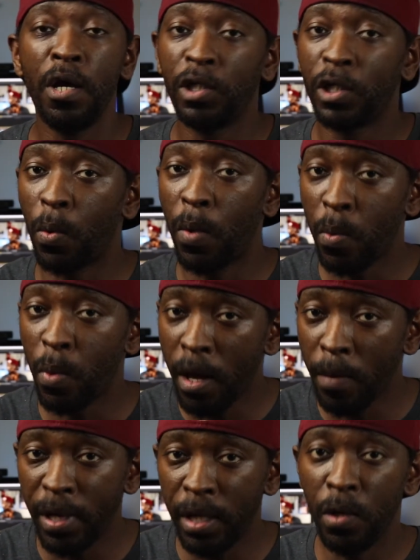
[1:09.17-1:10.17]
So we
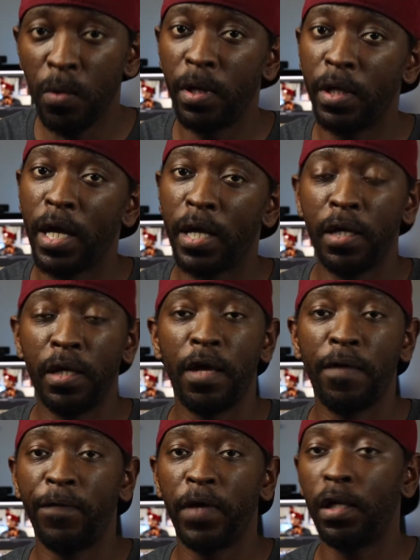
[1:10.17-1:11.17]
will be doing that in
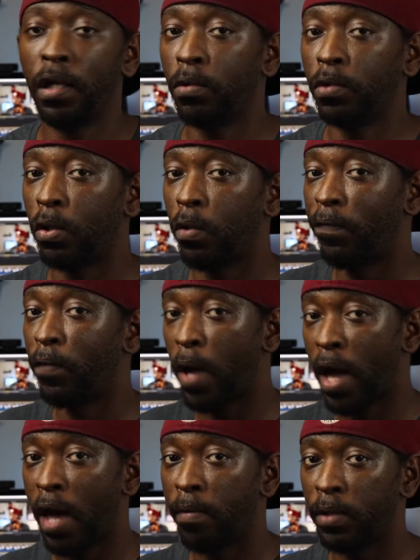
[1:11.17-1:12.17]
that video, so if you
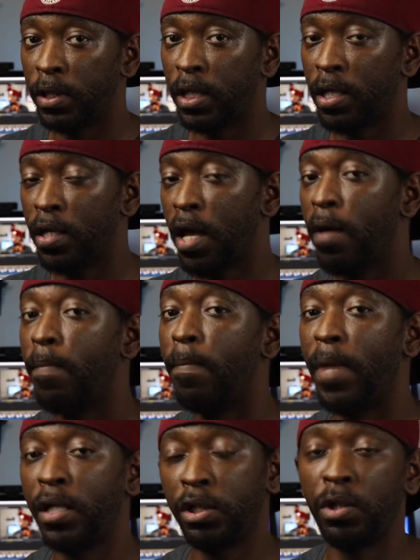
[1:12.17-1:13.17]
haven't seen that,
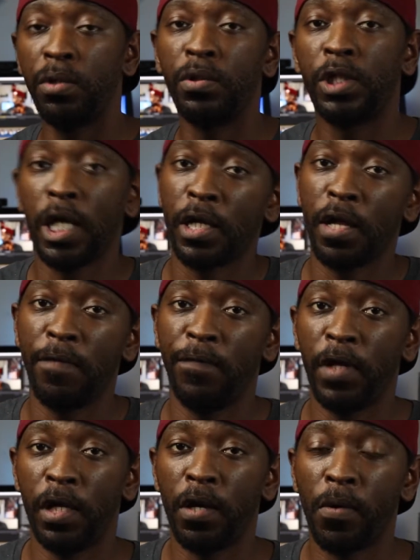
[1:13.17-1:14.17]
make sure you check that
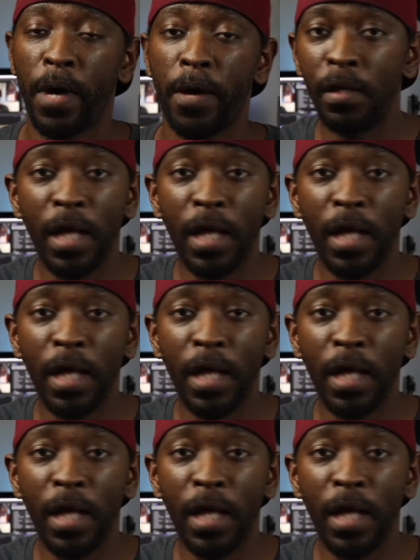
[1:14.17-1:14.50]
video out.